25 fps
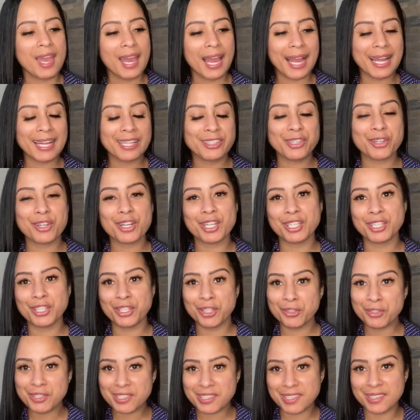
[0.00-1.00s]
and you're going to
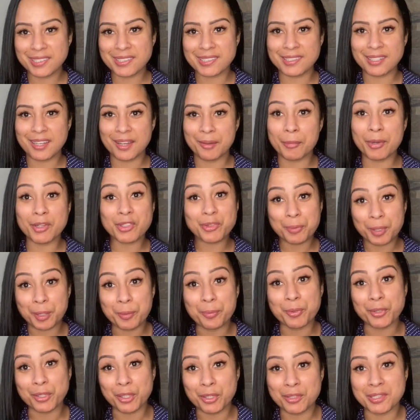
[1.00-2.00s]
use this time, most
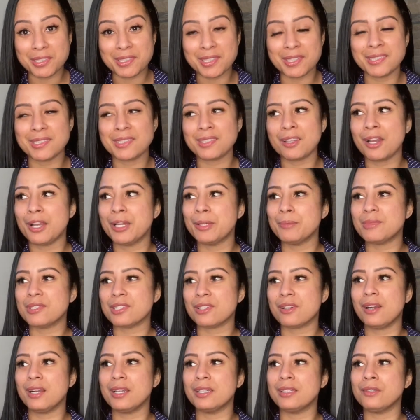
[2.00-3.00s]
people use this time to
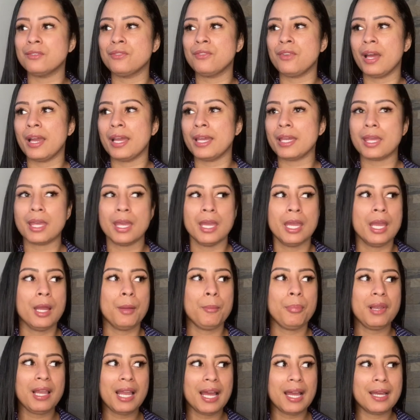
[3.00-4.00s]
kind of like
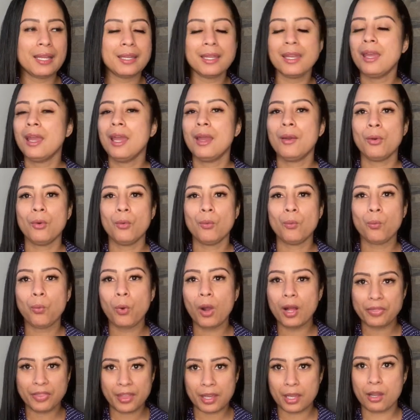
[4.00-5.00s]
plan
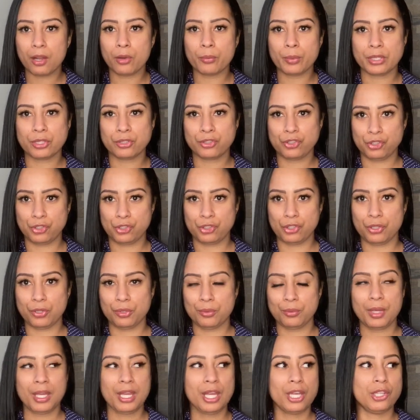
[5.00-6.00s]
what they're going to do.
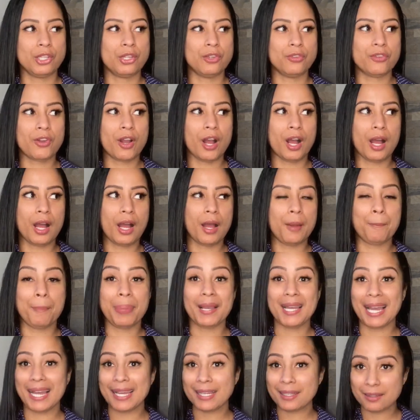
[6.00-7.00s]
You've got a
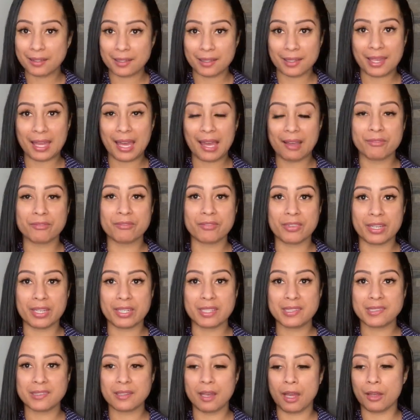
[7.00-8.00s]
blank
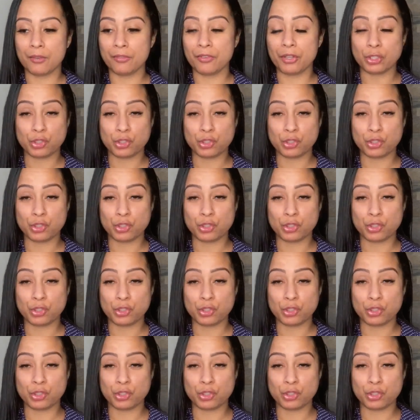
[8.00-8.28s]
canvas of